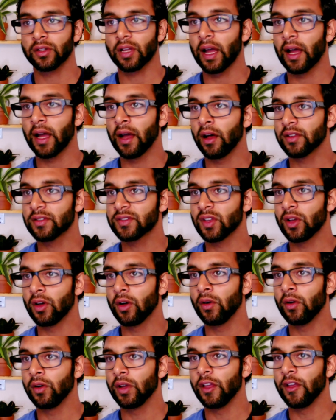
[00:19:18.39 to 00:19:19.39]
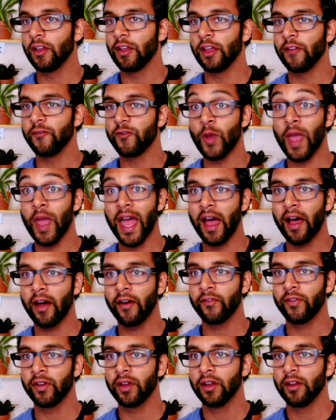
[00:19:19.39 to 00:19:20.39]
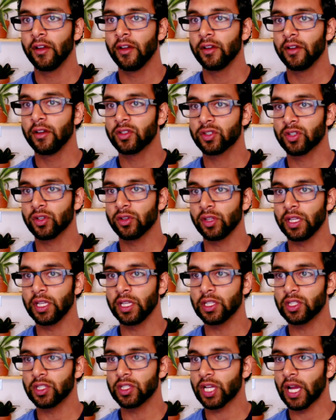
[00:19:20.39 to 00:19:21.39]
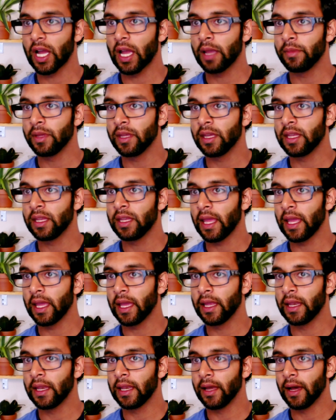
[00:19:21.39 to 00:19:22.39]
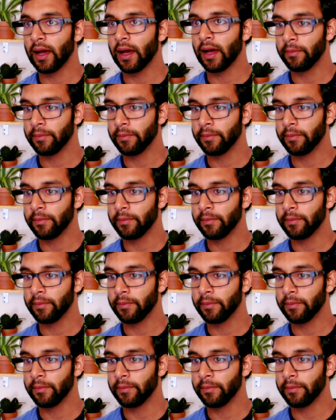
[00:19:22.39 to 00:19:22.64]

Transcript: Kyle. So if you have, surely chime in and